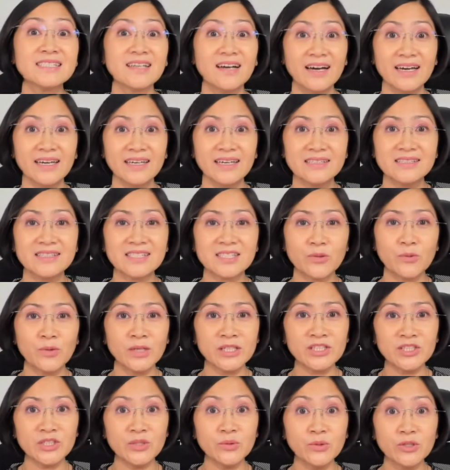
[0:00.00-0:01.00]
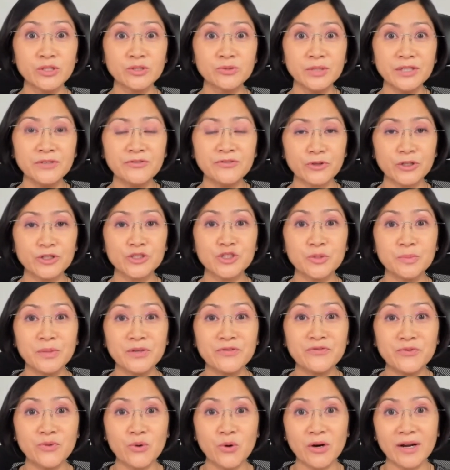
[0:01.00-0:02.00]
sites, what you would refer to
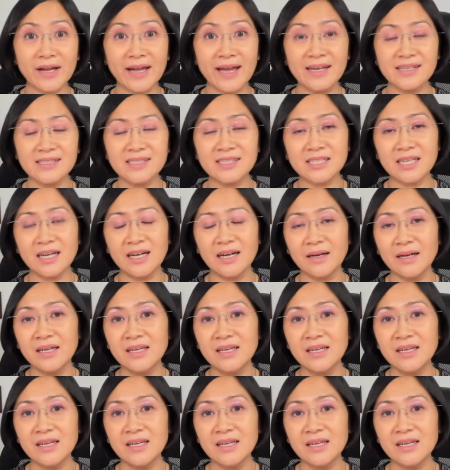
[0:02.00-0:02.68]
before as